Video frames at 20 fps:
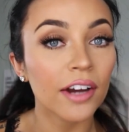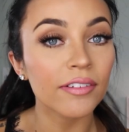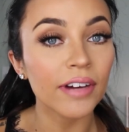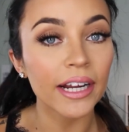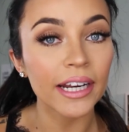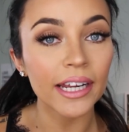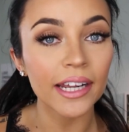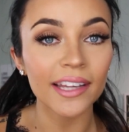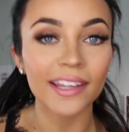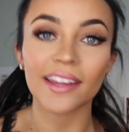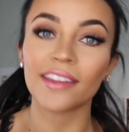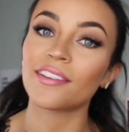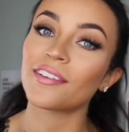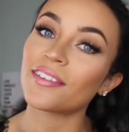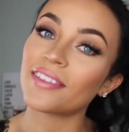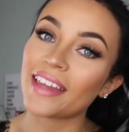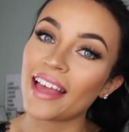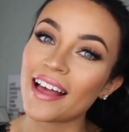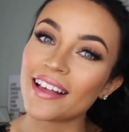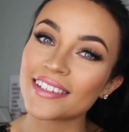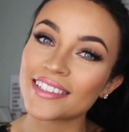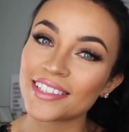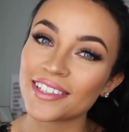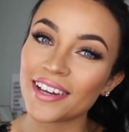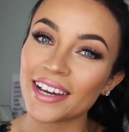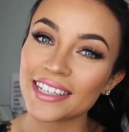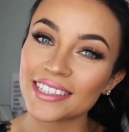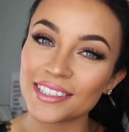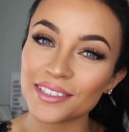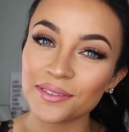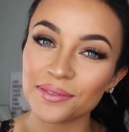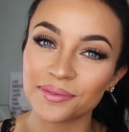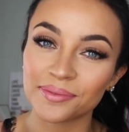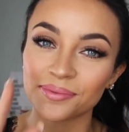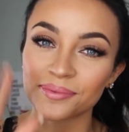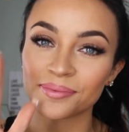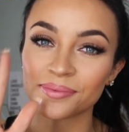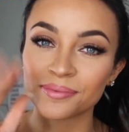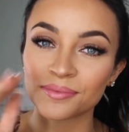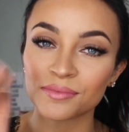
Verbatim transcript: already. Other than that, I'll see you guys soon.